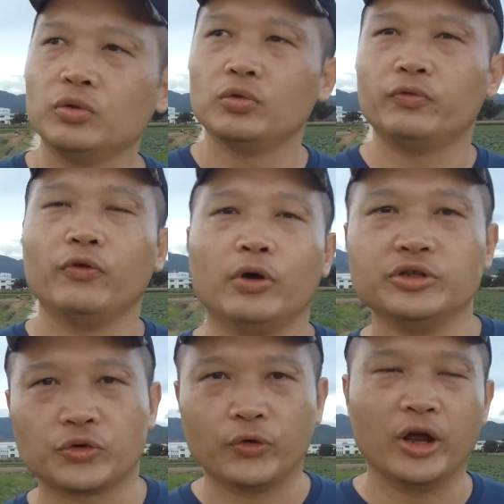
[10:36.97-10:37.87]

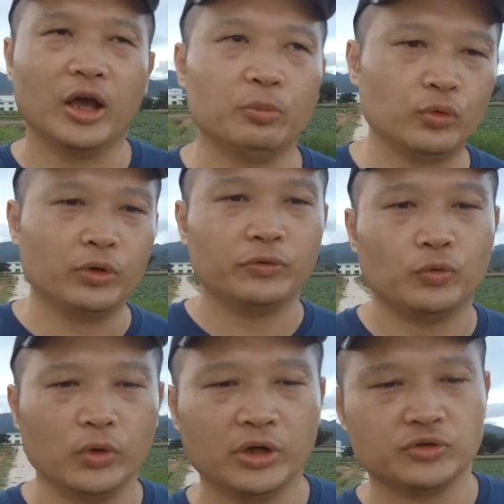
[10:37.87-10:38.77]
400 grams,
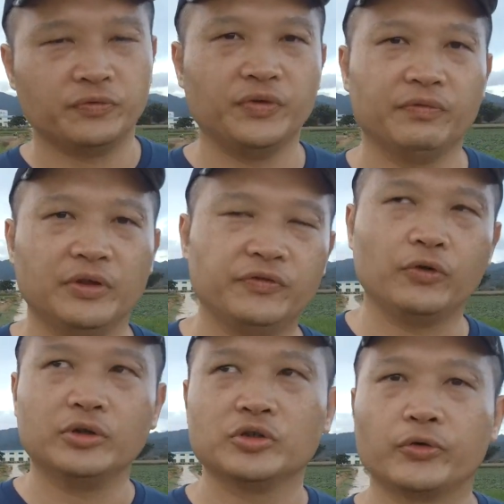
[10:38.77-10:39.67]
350,
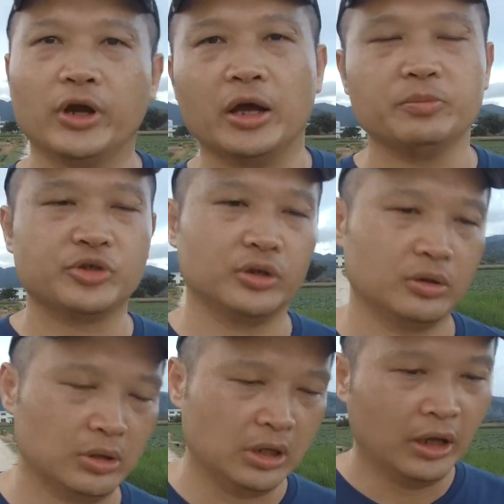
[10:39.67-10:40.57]
400 grams,
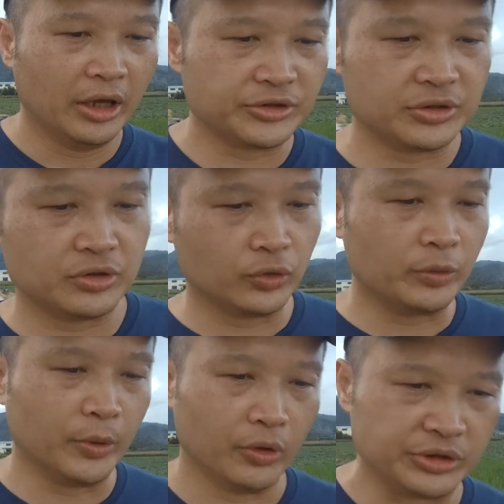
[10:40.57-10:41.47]
so it's
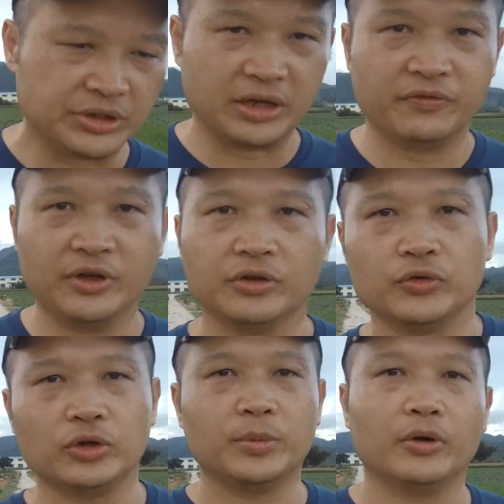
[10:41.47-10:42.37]
doable. It's definitely
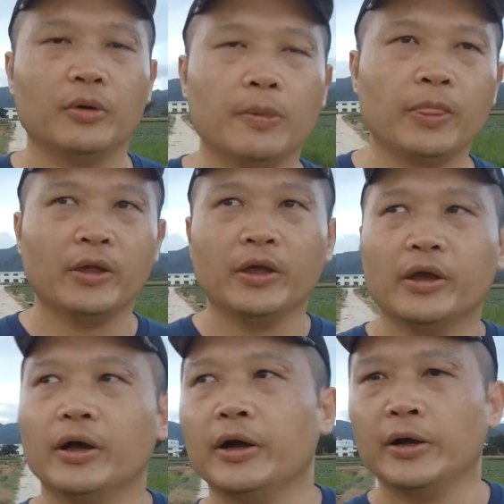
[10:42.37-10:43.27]
doable.
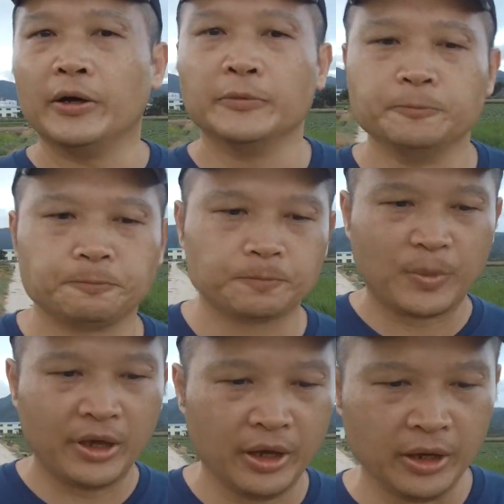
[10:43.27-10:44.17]

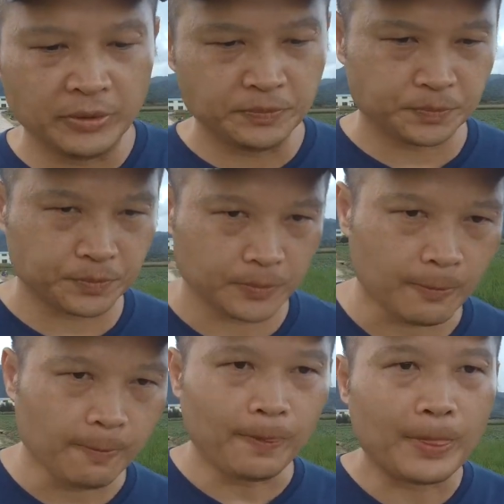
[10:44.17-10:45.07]
Then
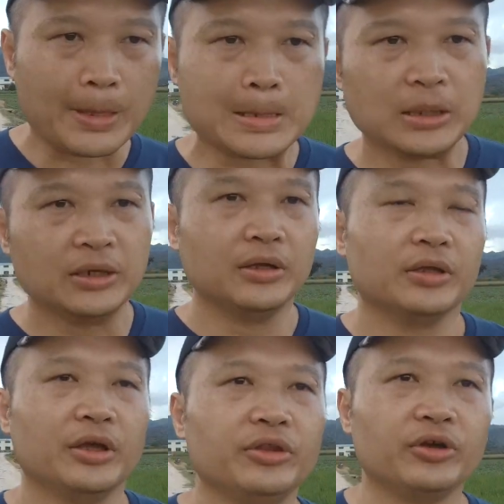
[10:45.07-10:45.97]

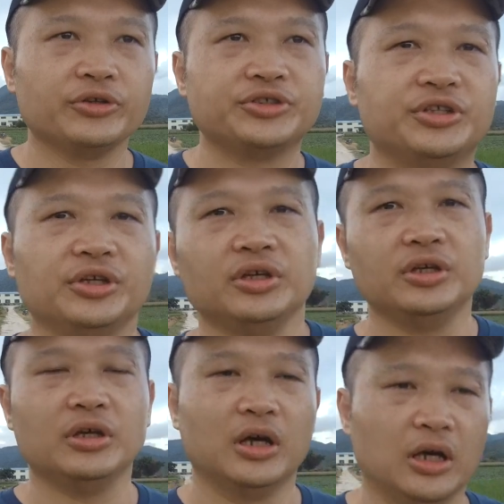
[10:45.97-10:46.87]
there's
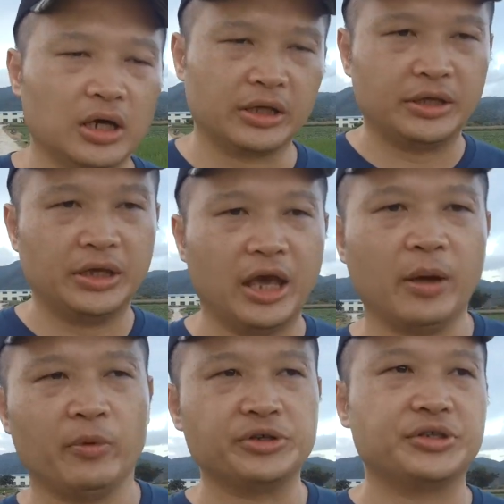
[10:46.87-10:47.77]
the
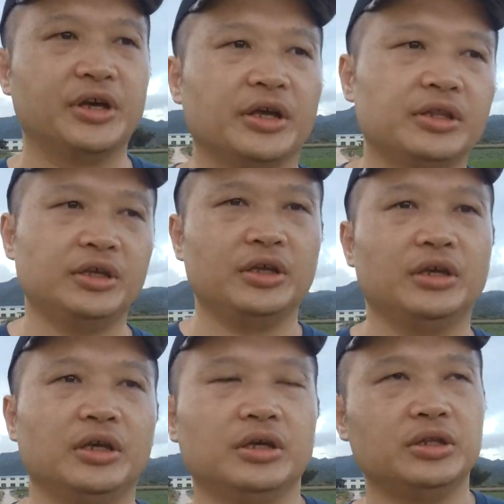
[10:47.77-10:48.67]
cameras like
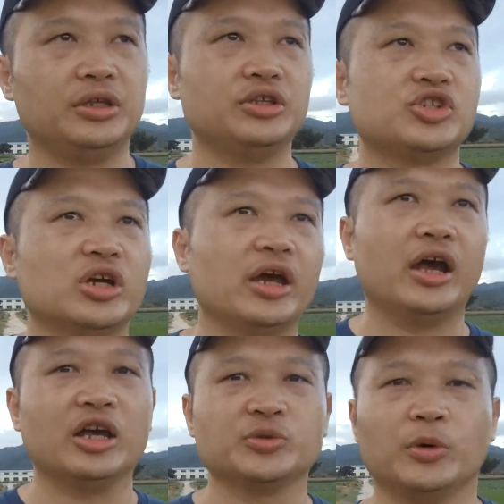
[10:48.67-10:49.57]
the DJI
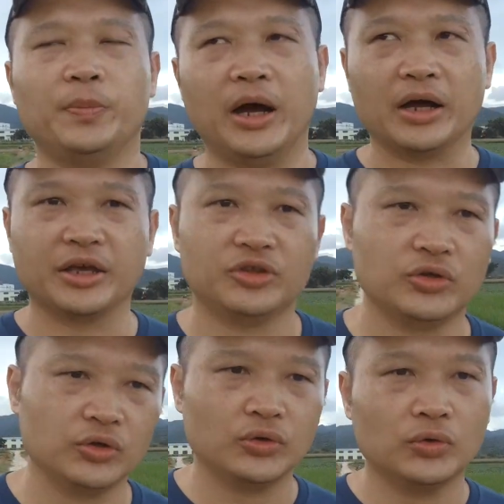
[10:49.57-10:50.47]
Osmo Pocket
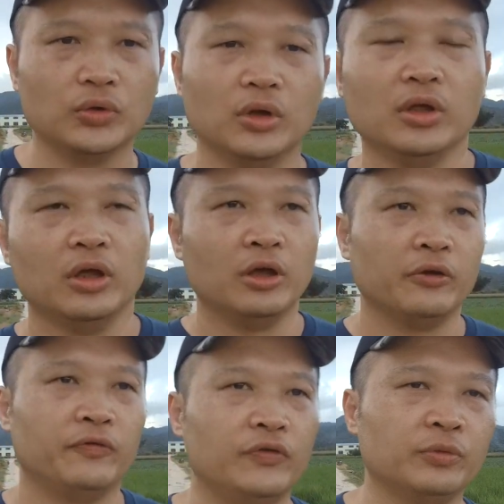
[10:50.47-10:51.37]
2,
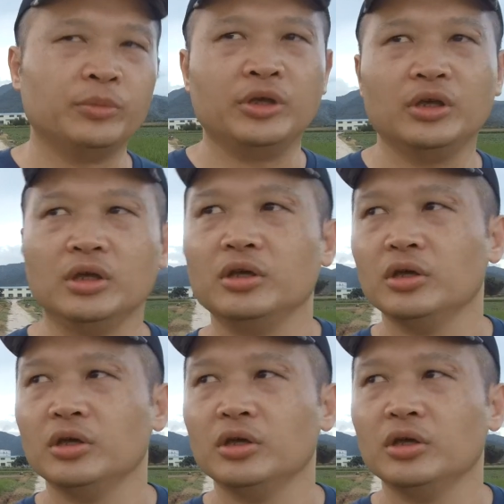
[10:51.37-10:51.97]
Filmy